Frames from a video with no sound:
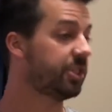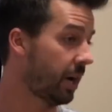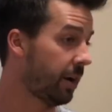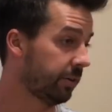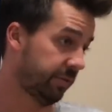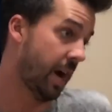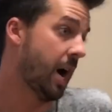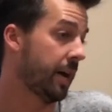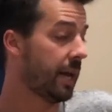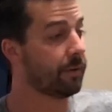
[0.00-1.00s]
a child of
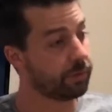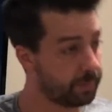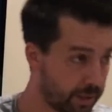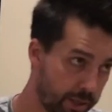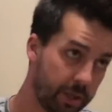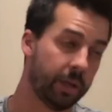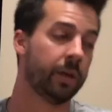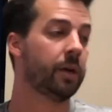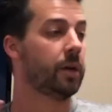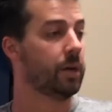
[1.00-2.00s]
God. Everybody.